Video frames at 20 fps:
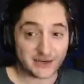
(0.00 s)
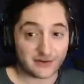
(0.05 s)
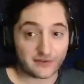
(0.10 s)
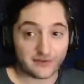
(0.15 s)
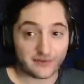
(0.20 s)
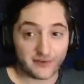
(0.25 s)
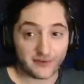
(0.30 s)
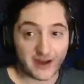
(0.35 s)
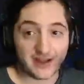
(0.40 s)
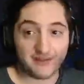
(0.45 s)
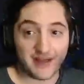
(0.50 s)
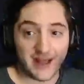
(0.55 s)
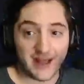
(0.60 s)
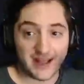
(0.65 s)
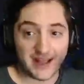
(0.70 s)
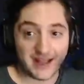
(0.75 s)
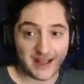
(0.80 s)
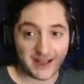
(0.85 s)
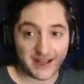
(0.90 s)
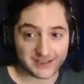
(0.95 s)
5
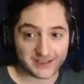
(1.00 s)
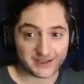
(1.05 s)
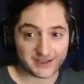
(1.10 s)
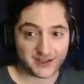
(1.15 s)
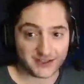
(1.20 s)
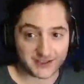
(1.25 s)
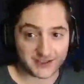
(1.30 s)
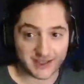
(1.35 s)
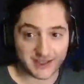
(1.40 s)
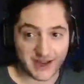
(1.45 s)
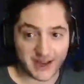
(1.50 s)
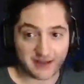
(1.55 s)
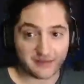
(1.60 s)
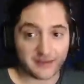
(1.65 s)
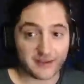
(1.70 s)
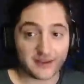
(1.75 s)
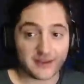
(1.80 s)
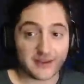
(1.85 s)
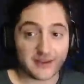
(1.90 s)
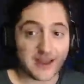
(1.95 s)
Azoth staff.
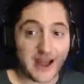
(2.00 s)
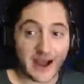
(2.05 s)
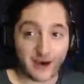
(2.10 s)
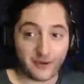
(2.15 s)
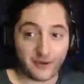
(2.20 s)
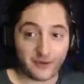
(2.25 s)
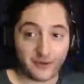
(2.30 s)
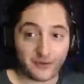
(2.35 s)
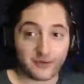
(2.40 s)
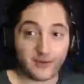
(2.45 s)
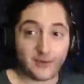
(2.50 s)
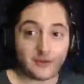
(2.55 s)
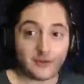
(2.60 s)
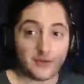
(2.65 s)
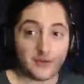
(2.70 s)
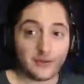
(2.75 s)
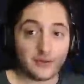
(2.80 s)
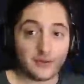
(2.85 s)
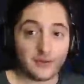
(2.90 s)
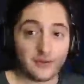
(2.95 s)
Now,
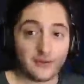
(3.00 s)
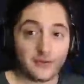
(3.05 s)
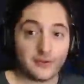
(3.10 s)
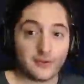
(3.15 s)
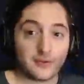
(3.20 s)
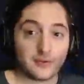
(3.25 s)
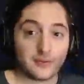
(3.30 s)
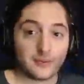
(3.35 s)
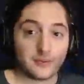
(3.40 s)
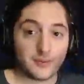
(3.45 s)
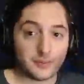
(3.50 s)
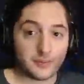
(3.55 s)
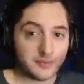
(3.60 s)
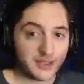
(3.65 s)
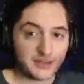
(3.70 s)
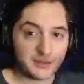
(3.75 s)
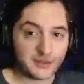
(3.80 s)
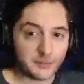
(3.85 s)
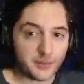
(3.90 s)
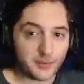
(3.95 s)
we
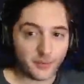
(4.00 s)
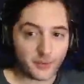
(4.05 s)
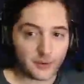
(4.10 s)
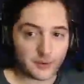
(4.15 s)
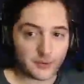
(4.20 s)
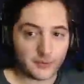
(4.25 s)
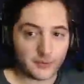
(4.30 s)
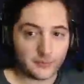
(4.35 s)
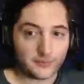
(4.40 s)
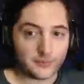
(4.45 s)
beat the portal,